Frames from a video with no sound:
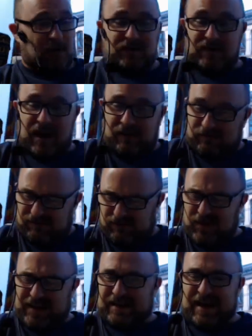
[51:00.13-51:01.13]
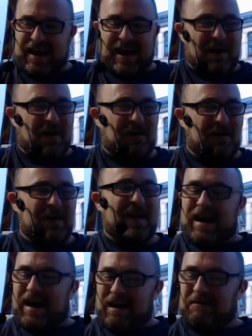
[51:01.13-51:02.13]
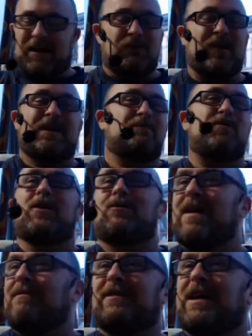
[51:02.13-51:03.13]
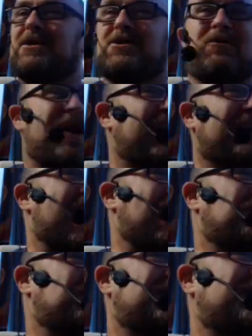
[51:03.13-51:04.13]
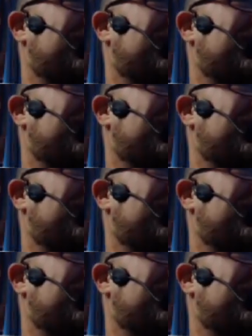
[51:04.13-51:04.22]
was like, what the hell? I'm going to read the book of Revelation right now and just